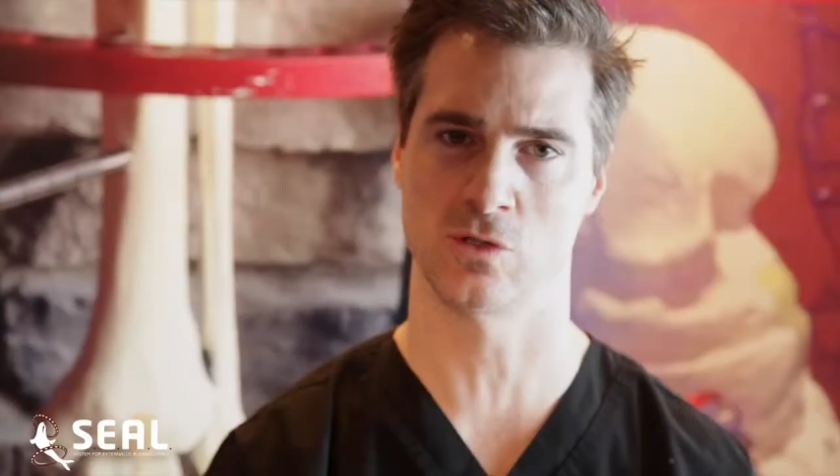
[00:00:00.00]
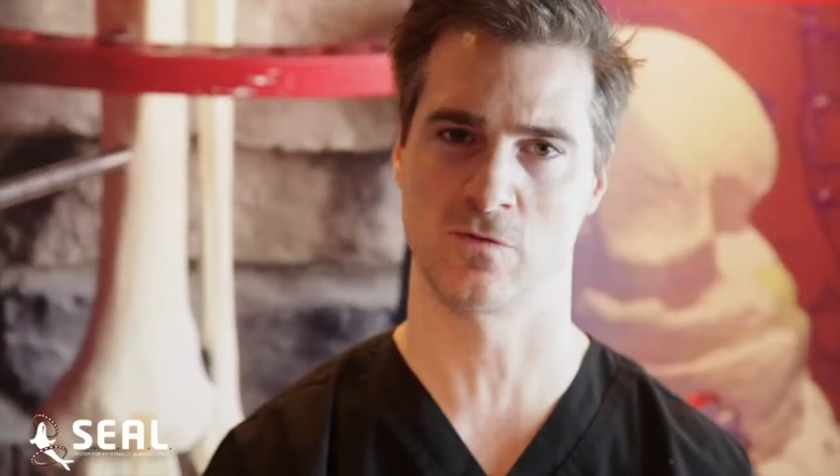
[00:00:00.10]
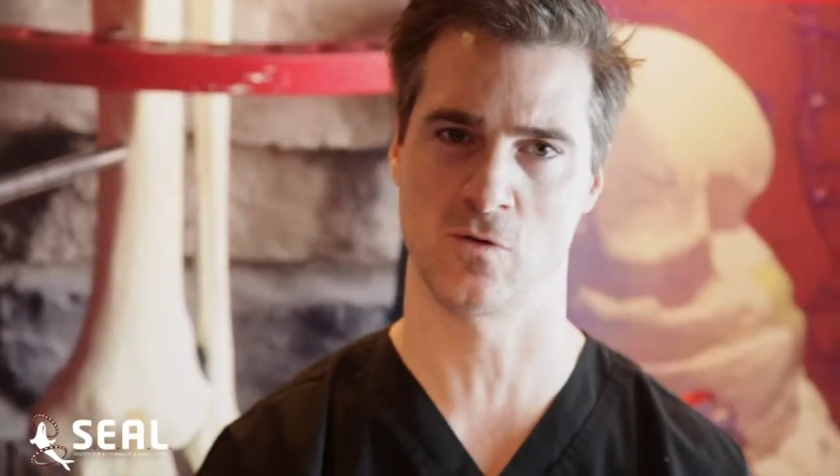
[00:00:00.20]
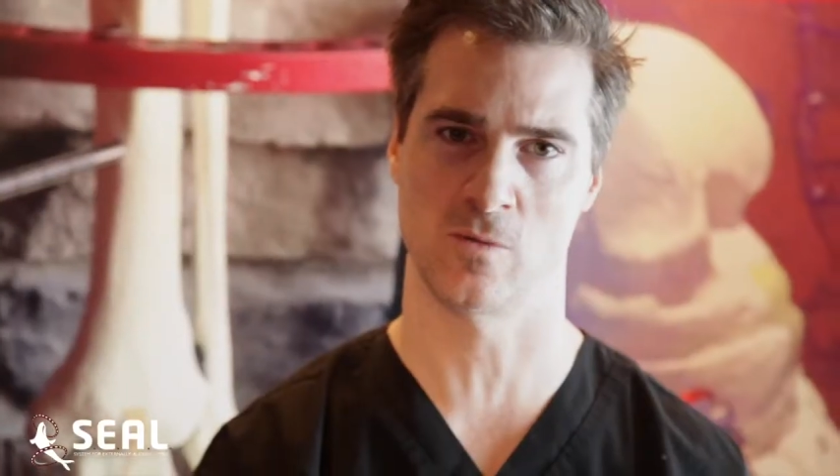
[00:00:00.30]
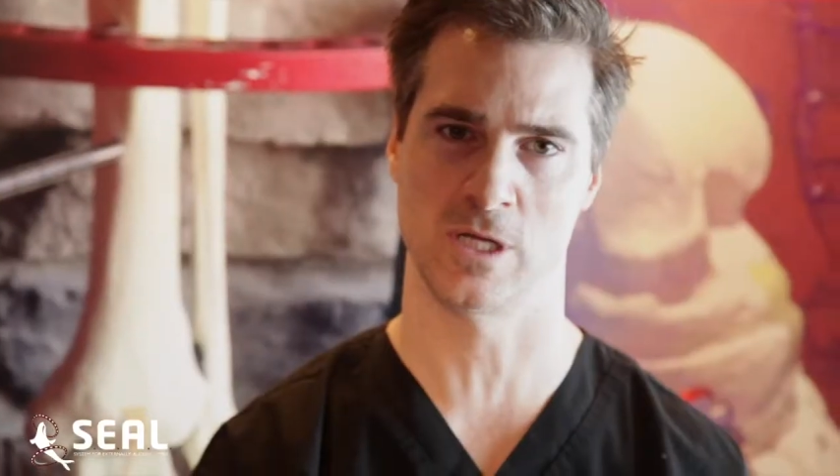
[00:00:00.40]

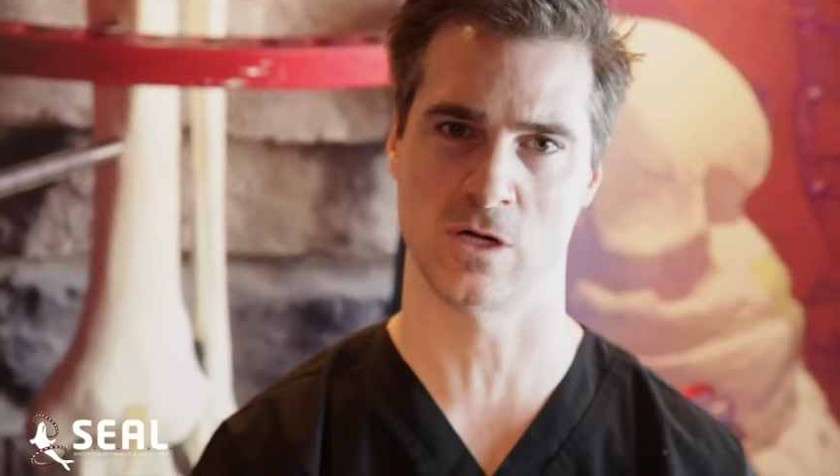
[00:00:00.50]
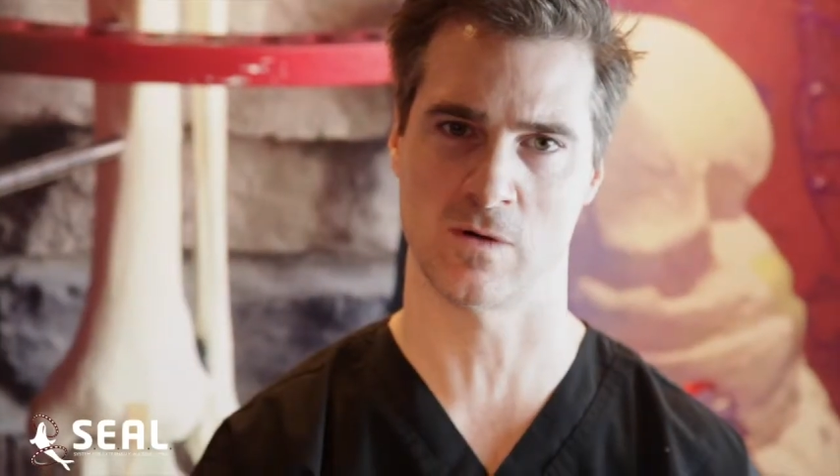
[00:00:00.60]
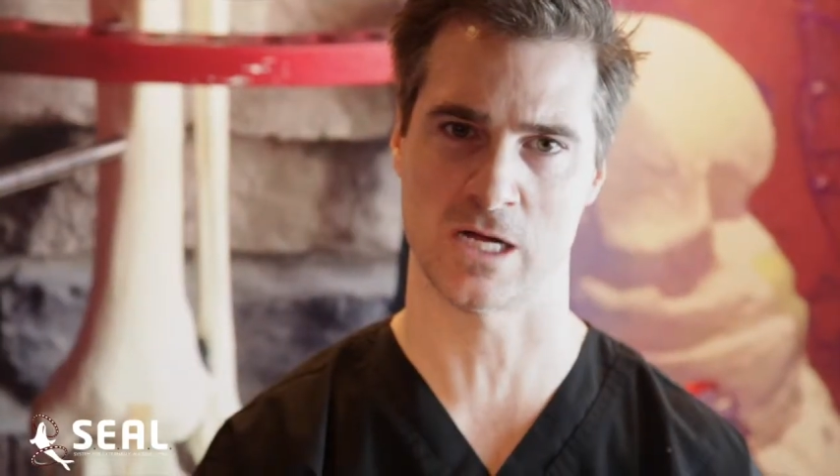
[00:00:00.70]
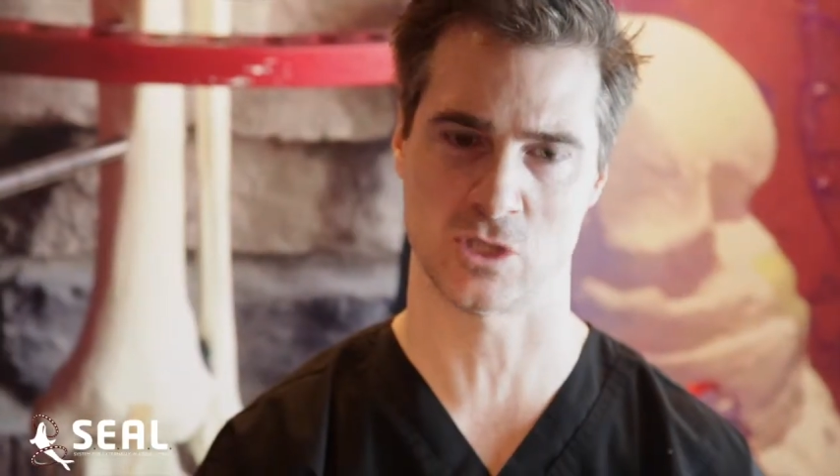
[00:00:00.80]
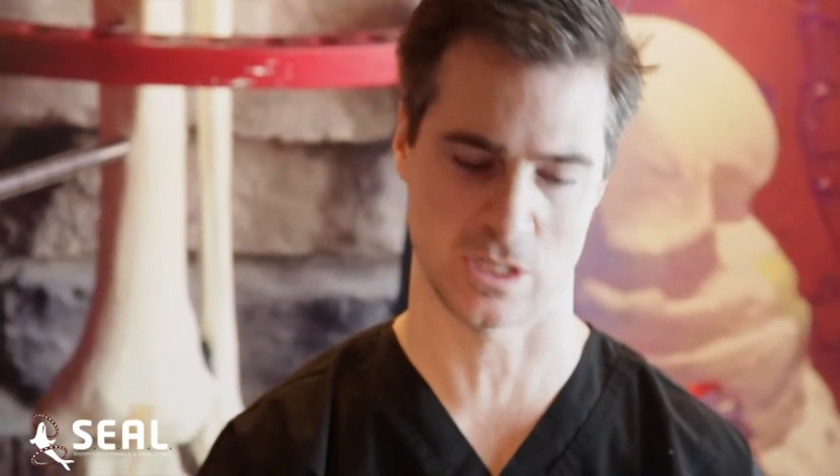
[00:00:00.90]
deformity
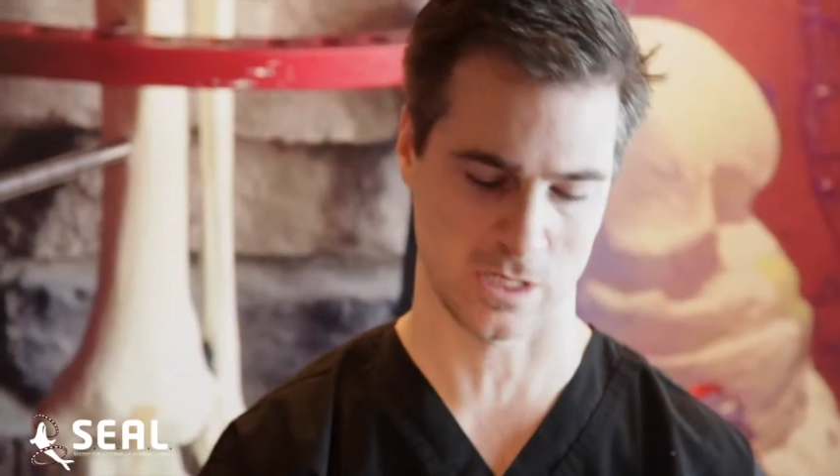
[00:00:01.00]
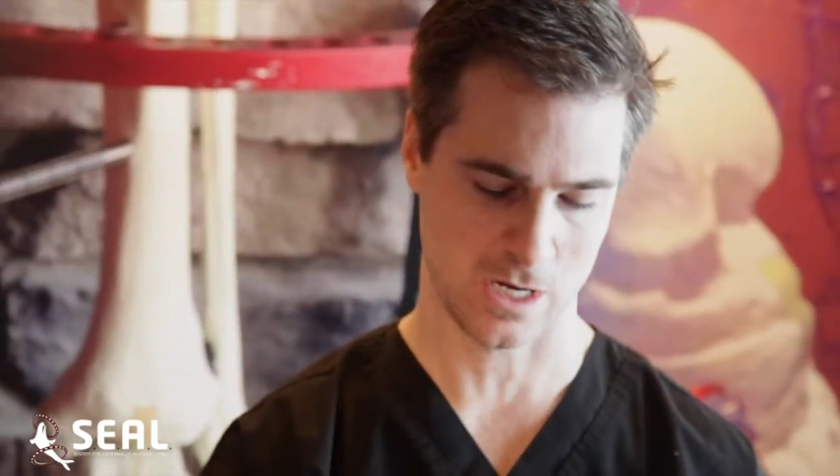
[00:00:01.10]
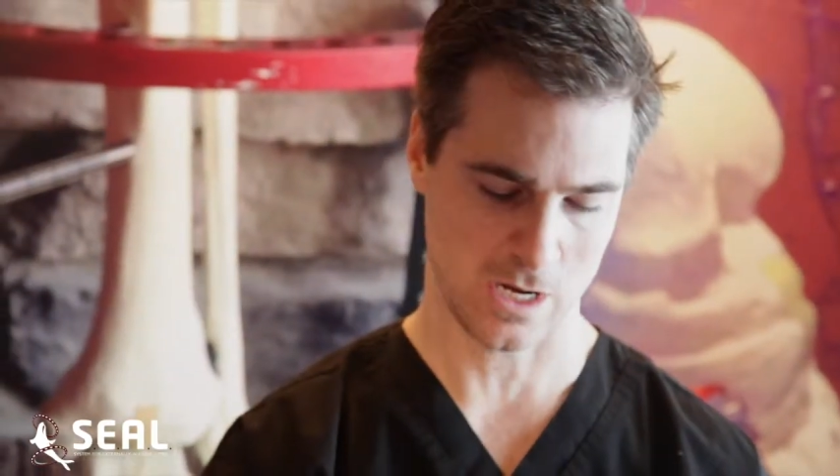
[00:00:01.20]
correction